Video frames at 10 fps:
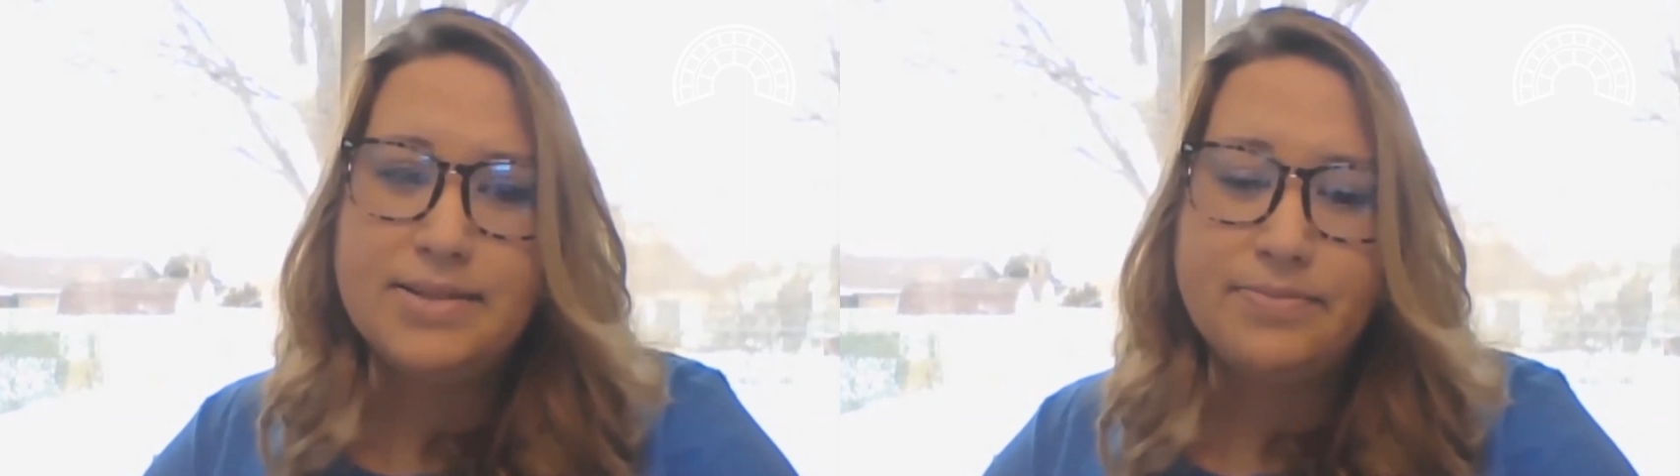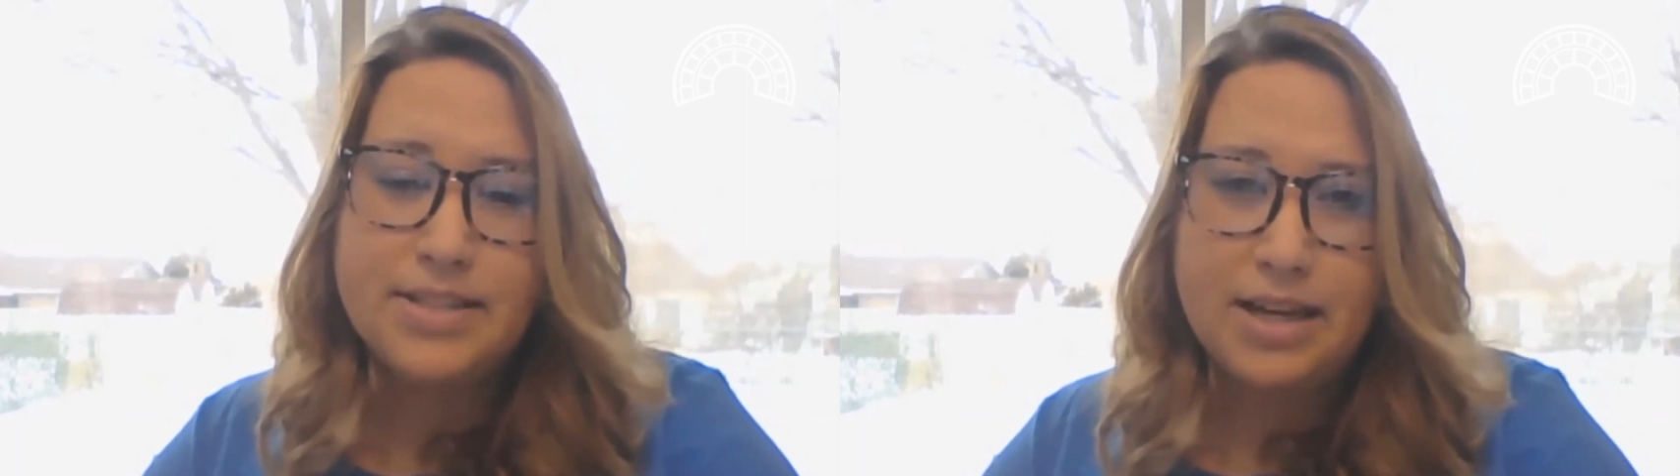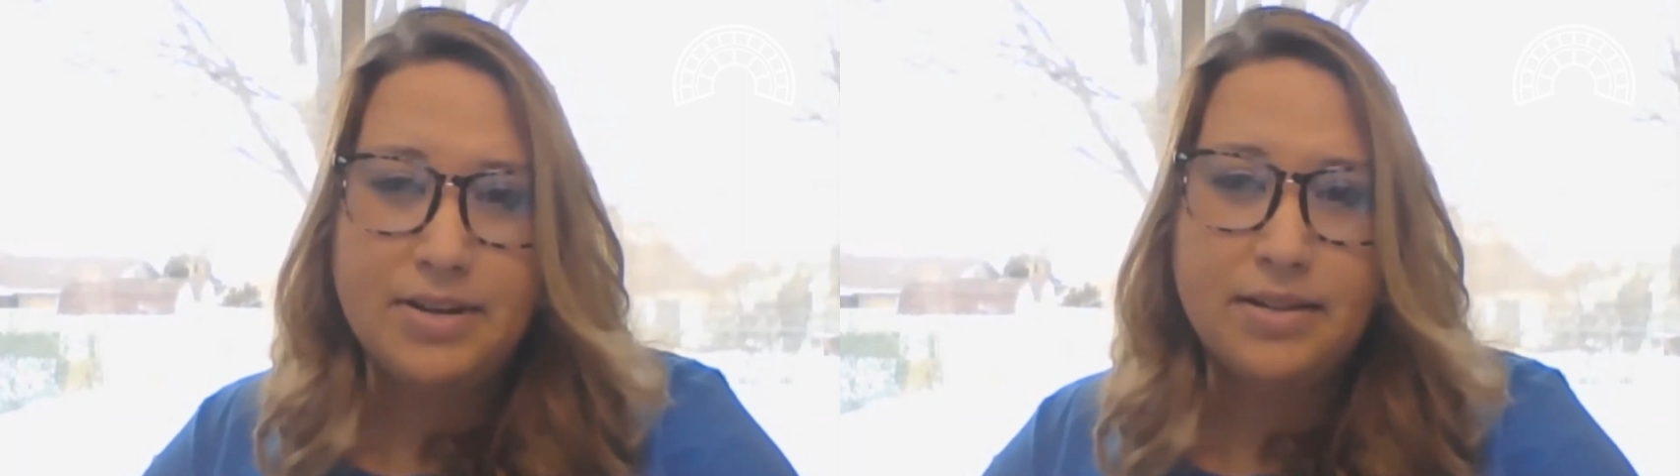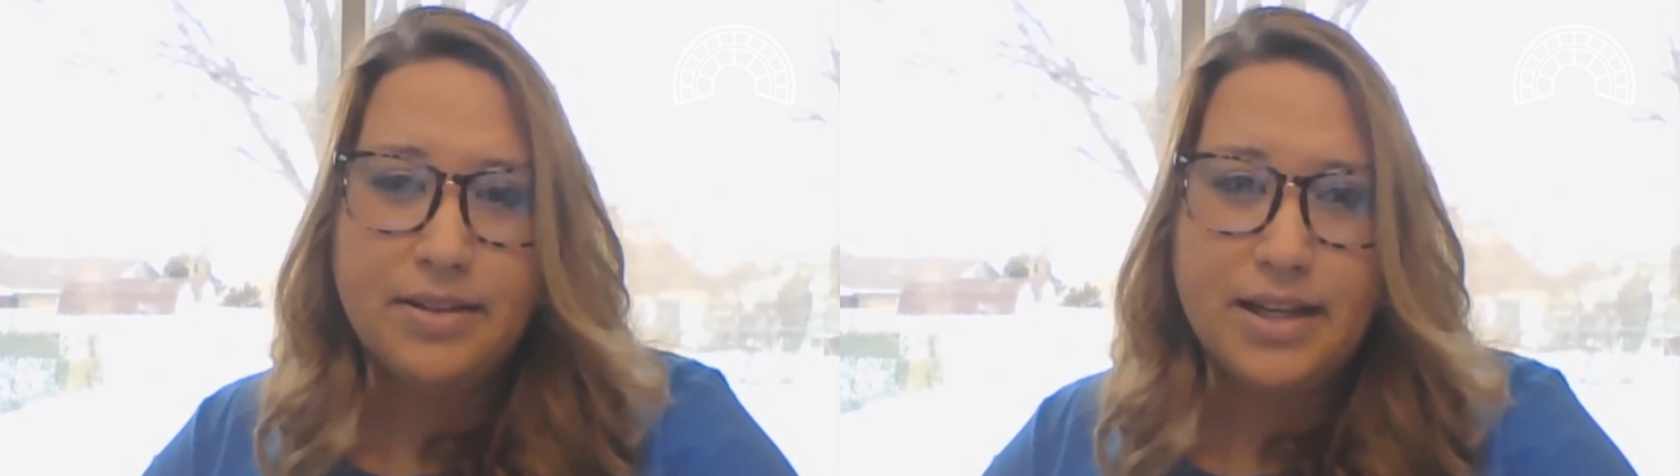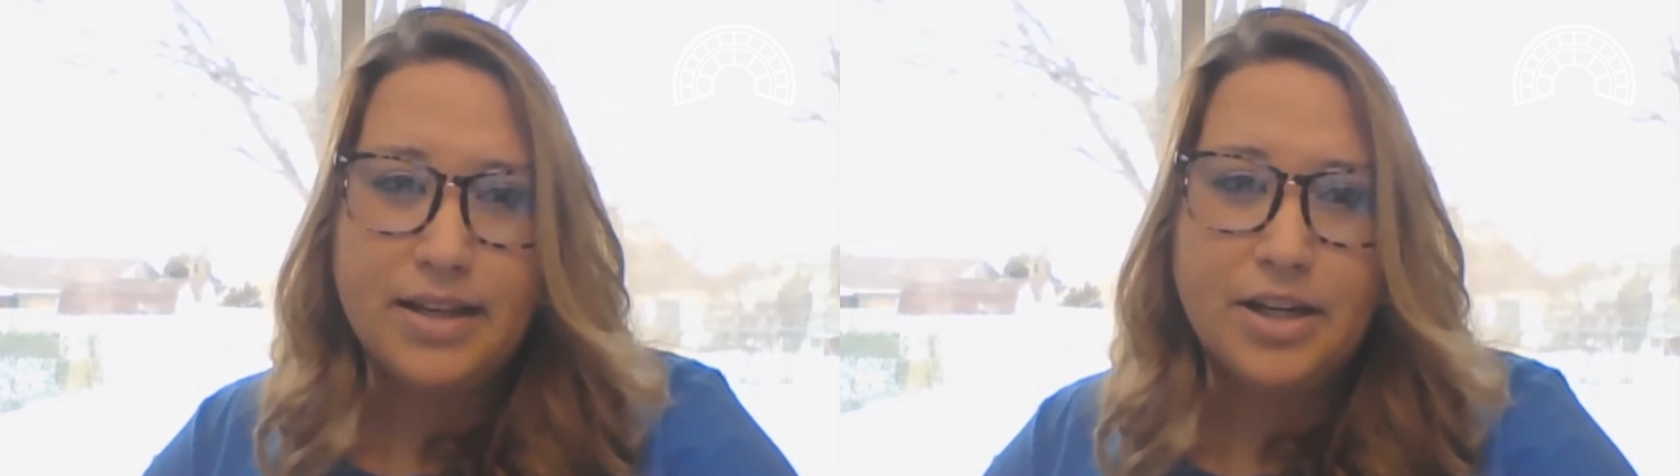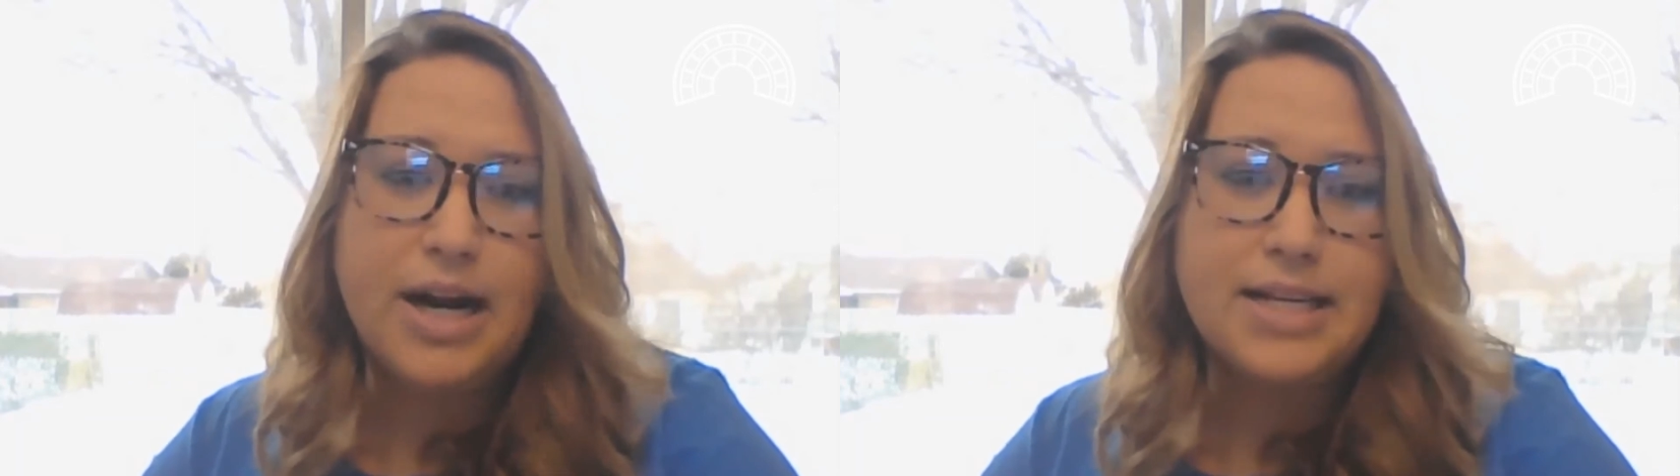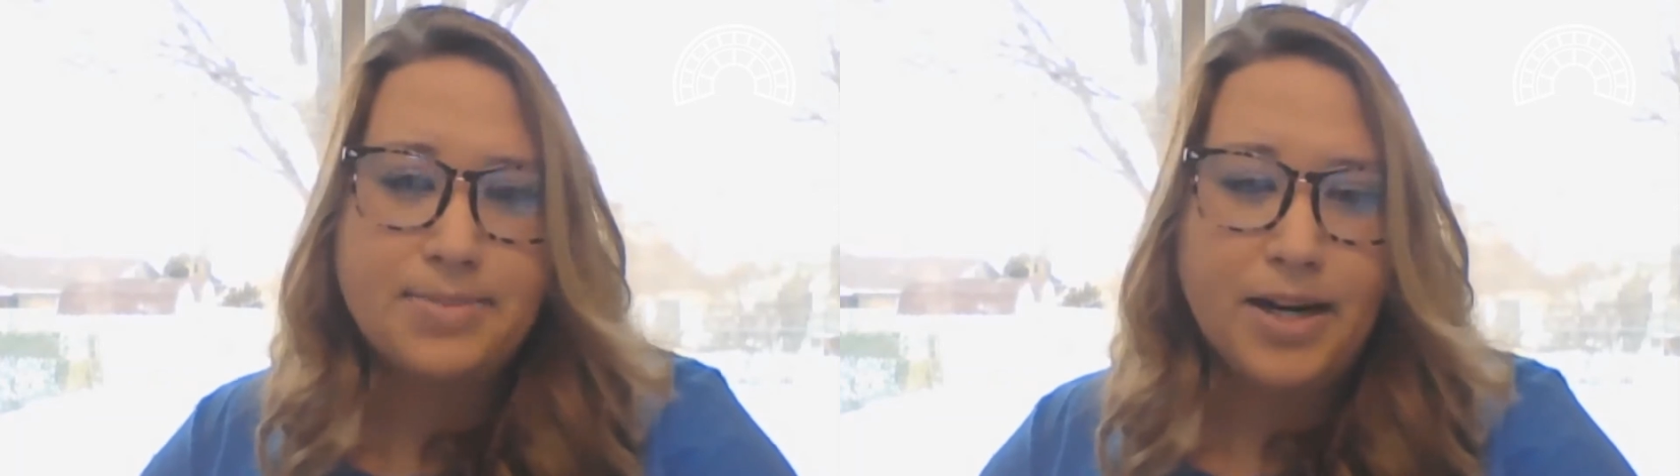definitely grasp